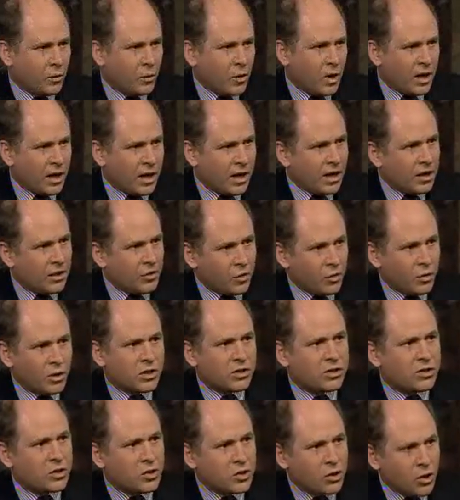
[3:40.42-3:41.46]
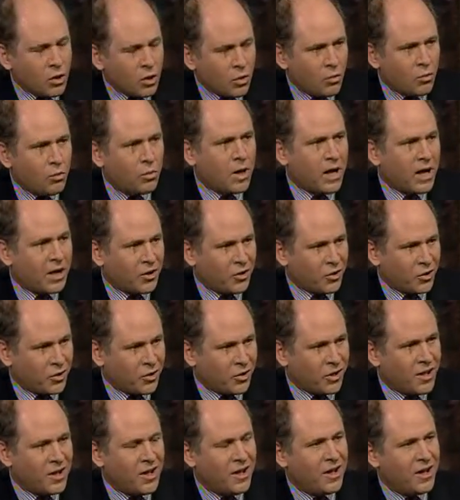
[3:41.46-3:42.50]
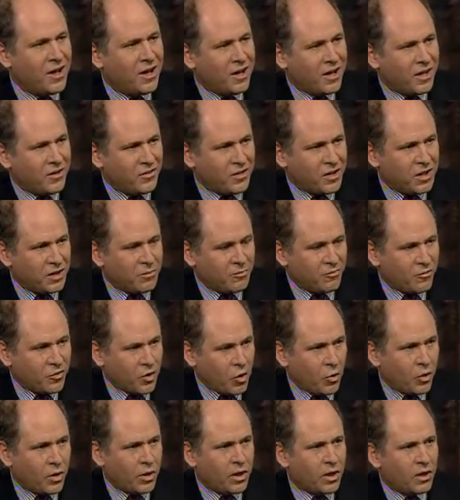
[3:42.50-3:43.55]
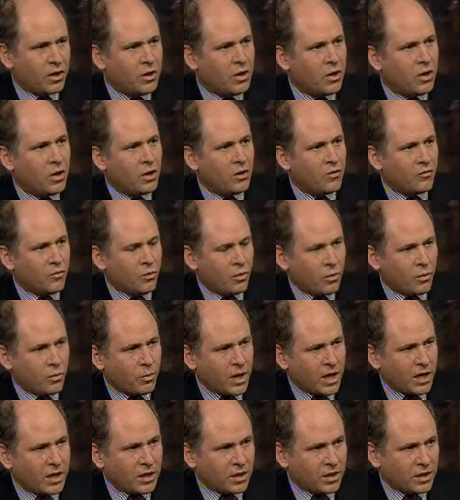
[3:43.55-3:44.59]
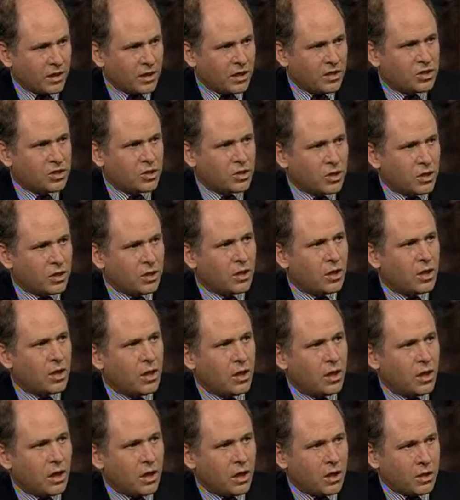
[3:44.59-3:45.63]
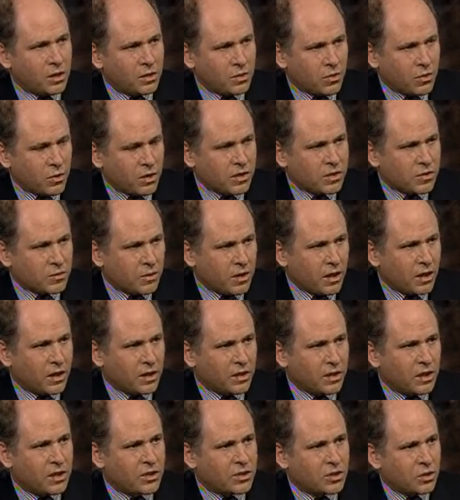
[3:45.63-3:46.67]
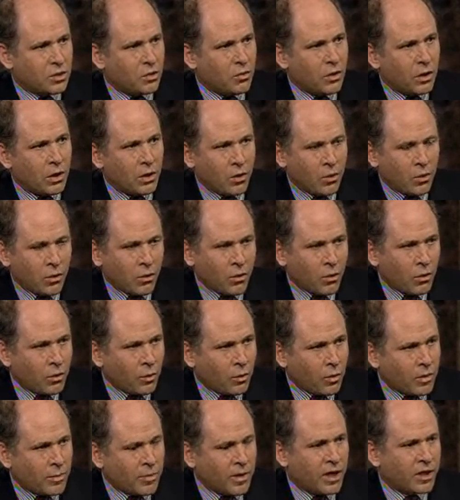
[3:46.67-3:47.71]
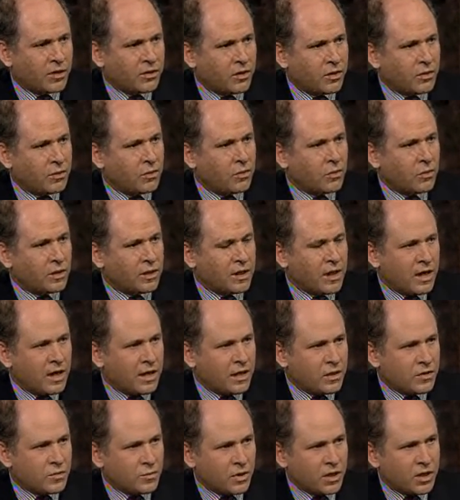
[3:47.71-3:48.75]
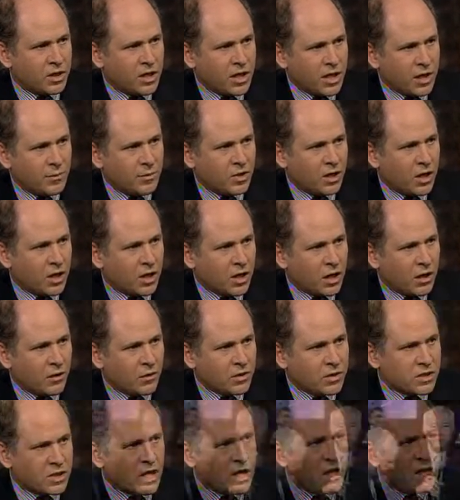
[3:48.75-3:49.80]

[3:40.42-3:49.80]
way. There is no record of him voting for regulation. Uh, increased regulation going all the way back to the early 80s when he came to Congress.